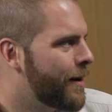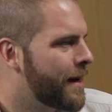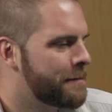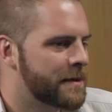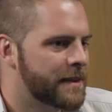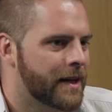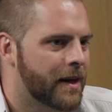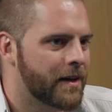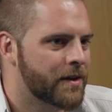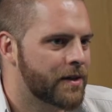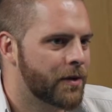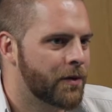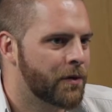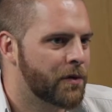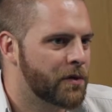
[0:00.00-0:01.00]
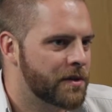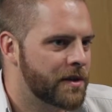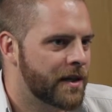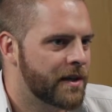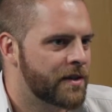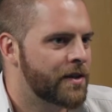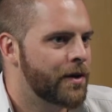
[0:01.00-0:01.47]
website called
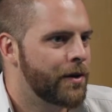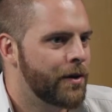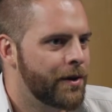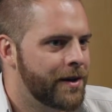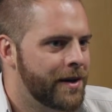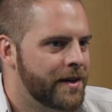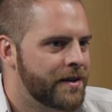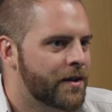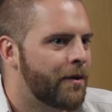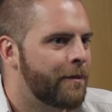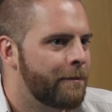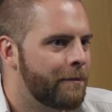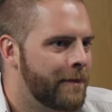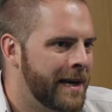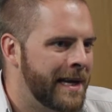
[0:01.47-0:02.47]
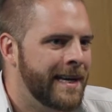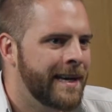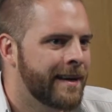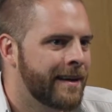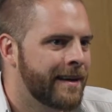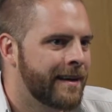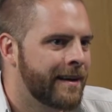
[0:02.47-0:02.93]
eterni.me
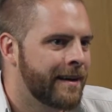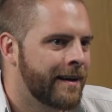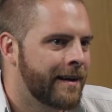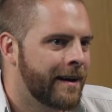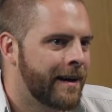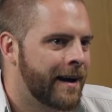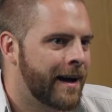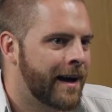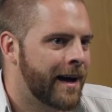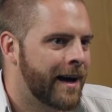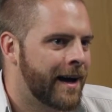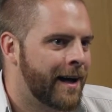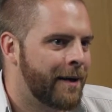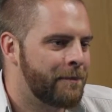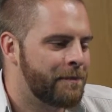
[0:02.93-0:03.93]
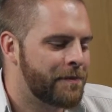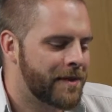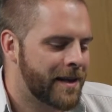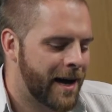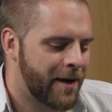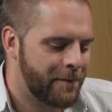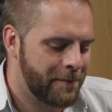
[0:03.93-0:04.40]
Right. Um,
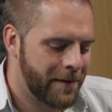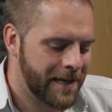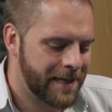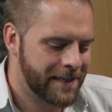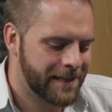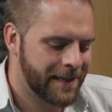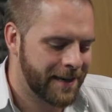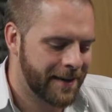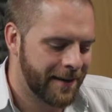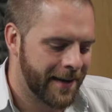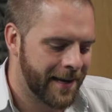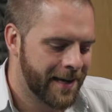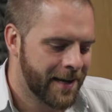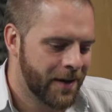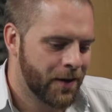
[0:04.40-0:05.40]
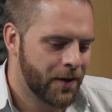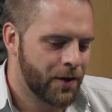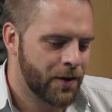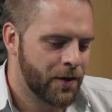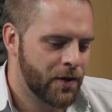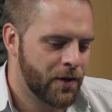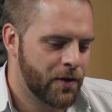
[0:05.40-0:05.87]
now, basically,
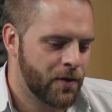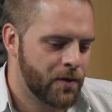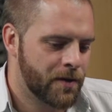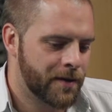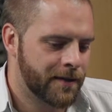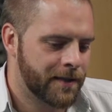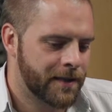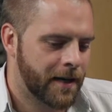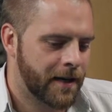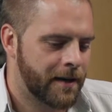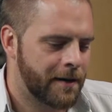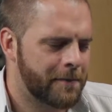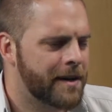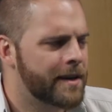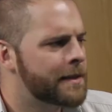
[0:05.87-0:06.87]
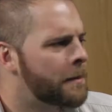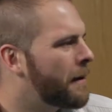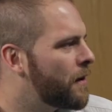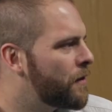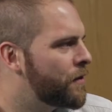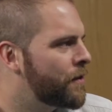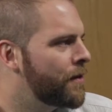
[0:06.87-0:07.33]
you can sign up, and there's
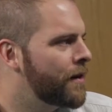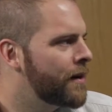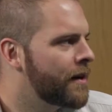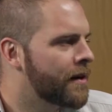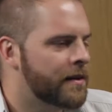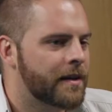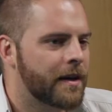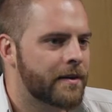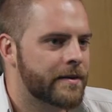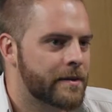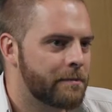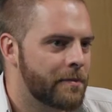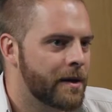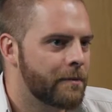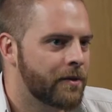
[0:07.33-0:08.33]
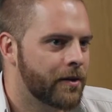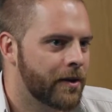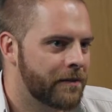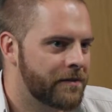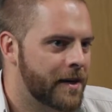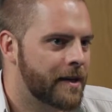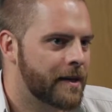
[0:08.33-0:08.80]
about 30 odd thousand people that
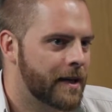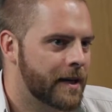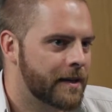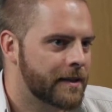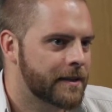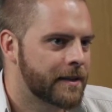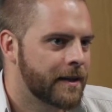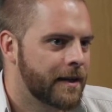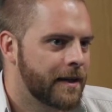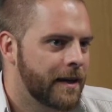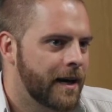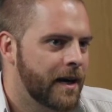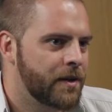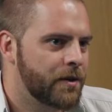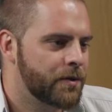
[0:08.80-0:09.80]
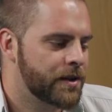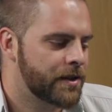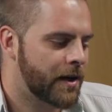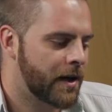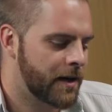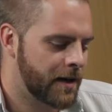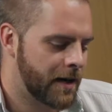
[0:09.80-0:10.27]
have done this, and you
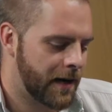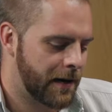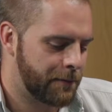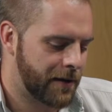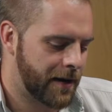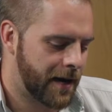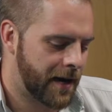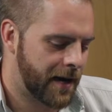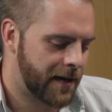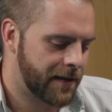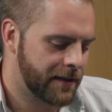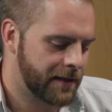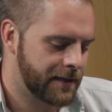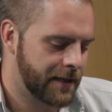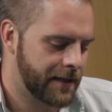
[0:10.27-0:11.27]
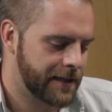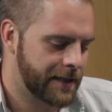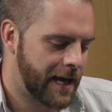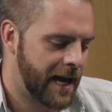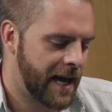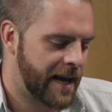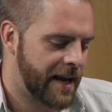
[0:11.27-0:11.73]
sign up, and this
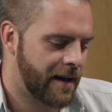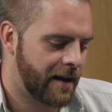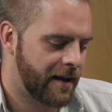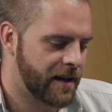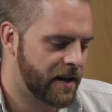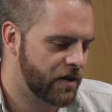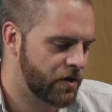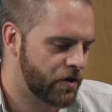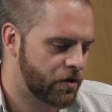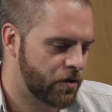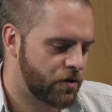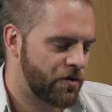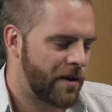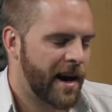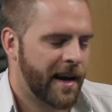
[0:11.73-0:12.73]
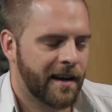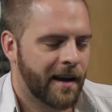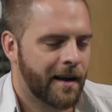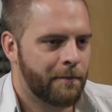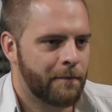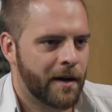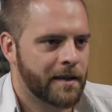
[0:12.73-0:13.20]
AI
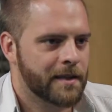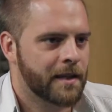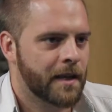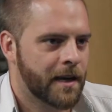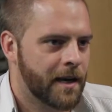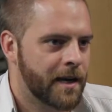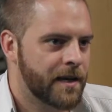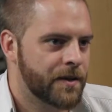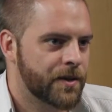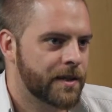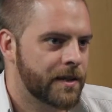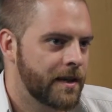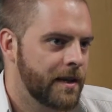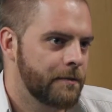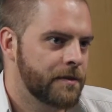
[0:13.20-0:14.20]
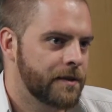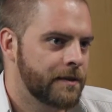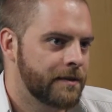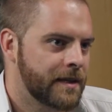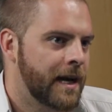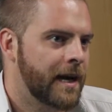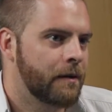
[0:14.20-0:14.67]
tracker basically just
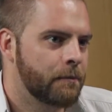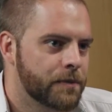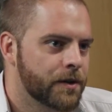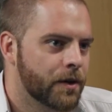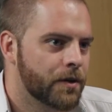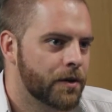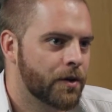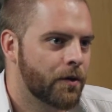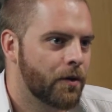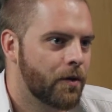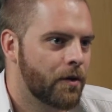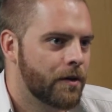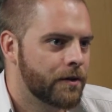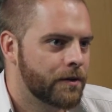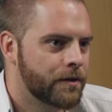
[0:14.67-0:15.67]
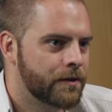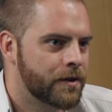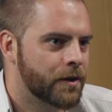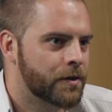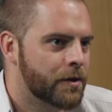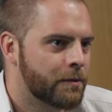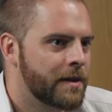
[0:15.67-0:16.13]
keeps tabs on your
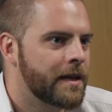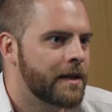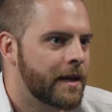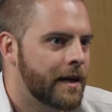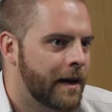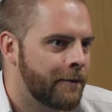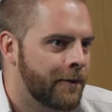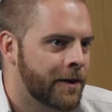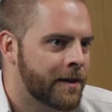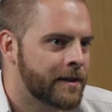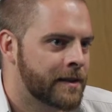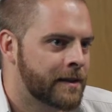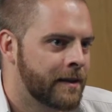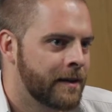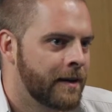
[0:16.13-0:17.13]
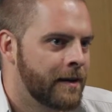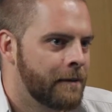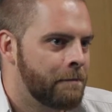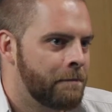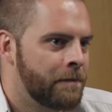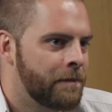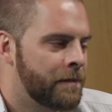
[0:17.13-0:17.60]
social media networks.
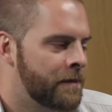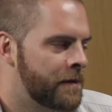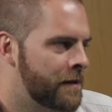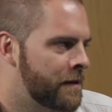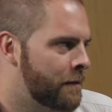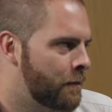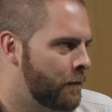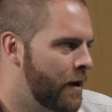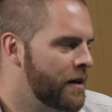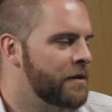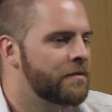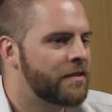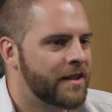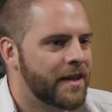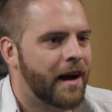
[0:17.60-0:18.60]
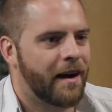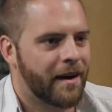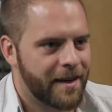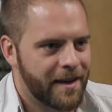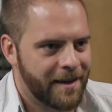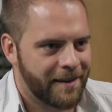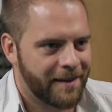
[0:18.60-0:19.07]
When you
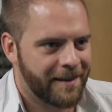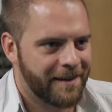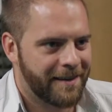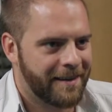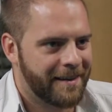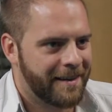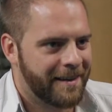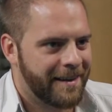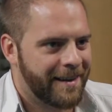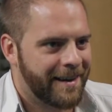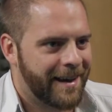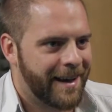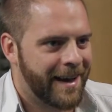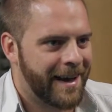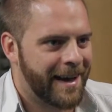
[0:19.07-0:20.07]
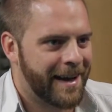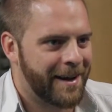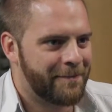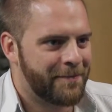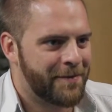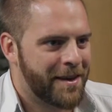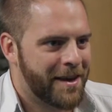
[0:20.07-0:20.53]
die, yeah.
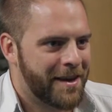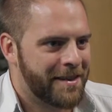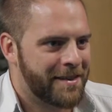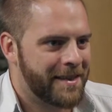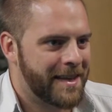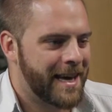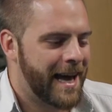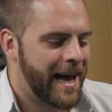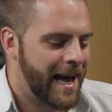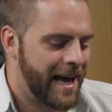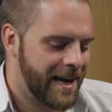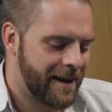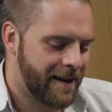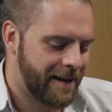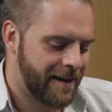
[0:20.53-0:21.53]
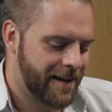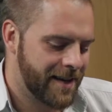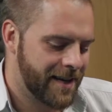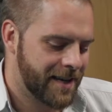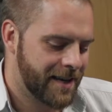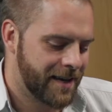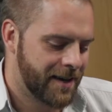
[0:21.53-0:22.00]
um, the
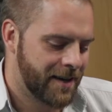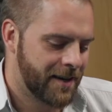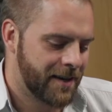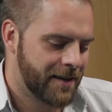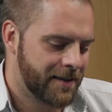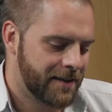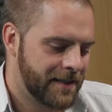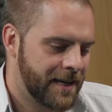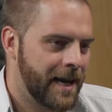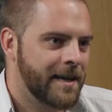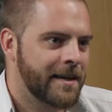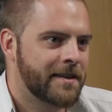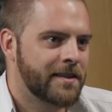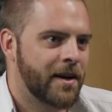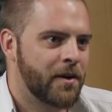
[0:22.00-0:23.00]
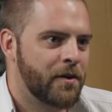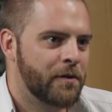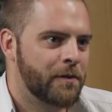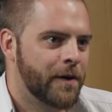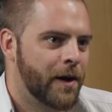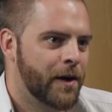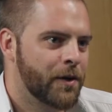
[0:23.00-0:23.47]
AI takes
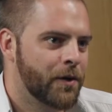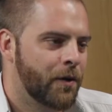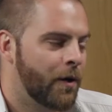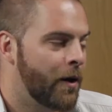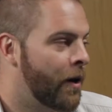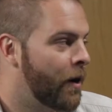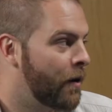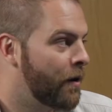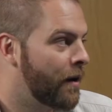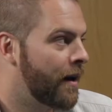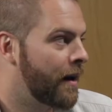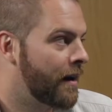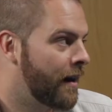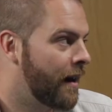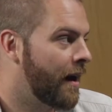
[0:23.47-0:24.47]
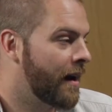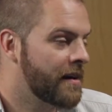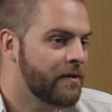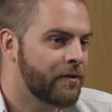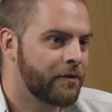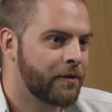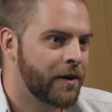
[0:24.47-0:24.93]
over your online
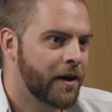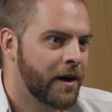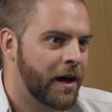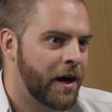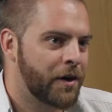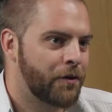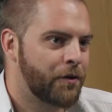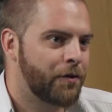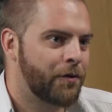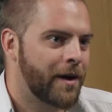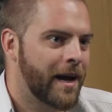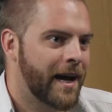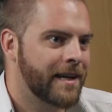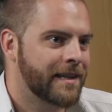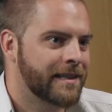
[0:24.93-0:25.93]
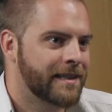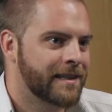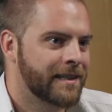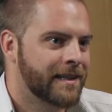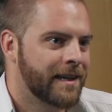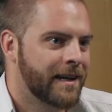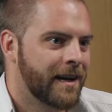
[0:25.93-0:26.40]
life and
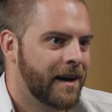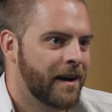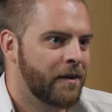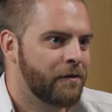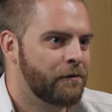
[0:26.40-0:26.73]
creates a